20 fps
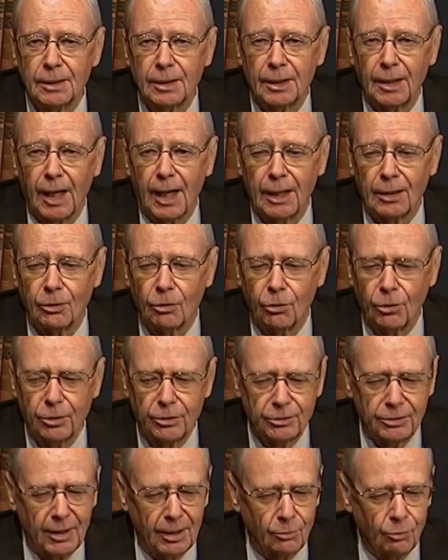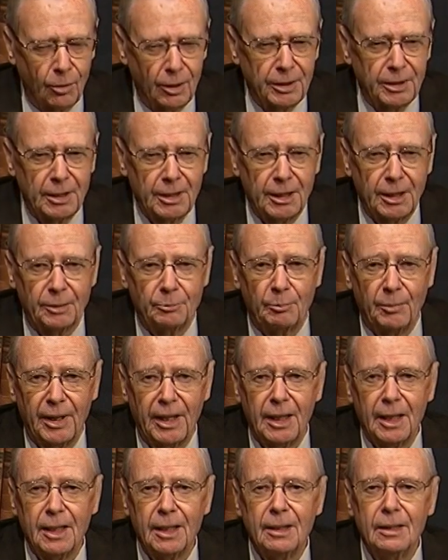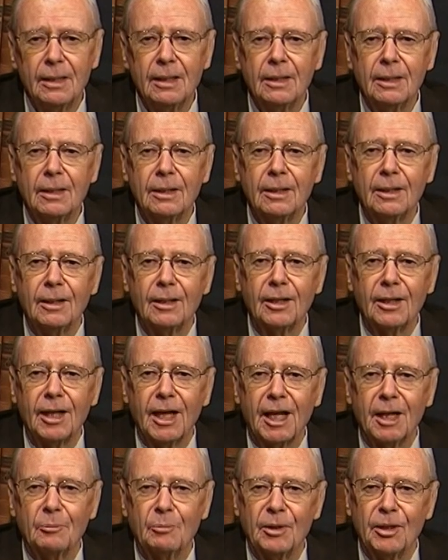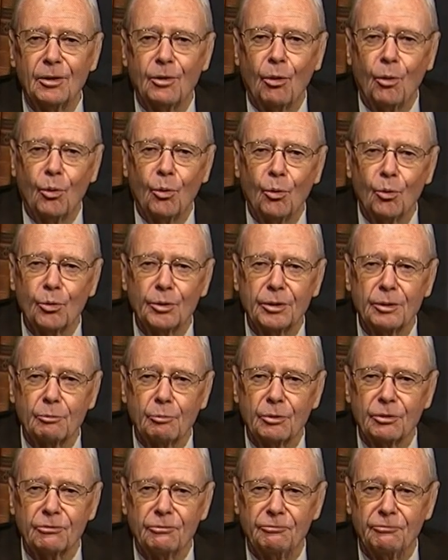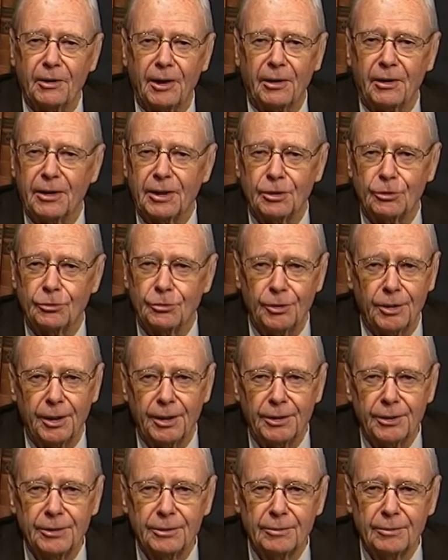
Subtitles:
God looked at what he had made and behold, it was very good.